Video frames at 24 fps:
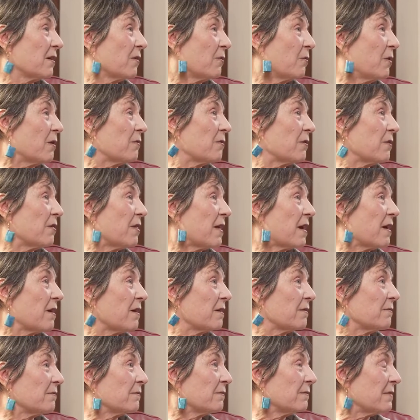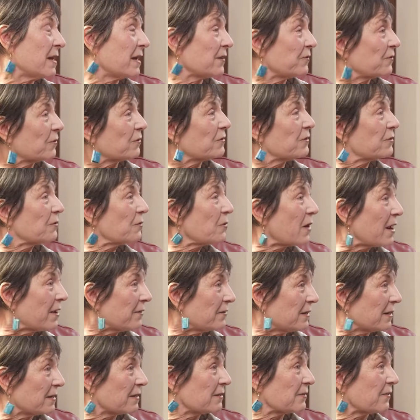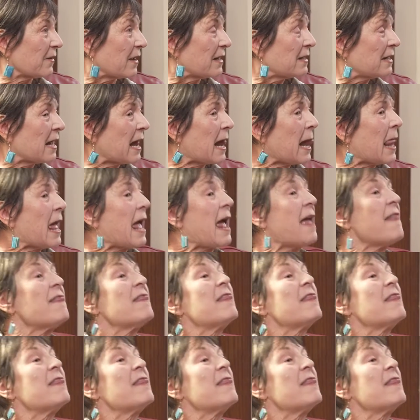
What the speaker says: with their natural surroundings, right? And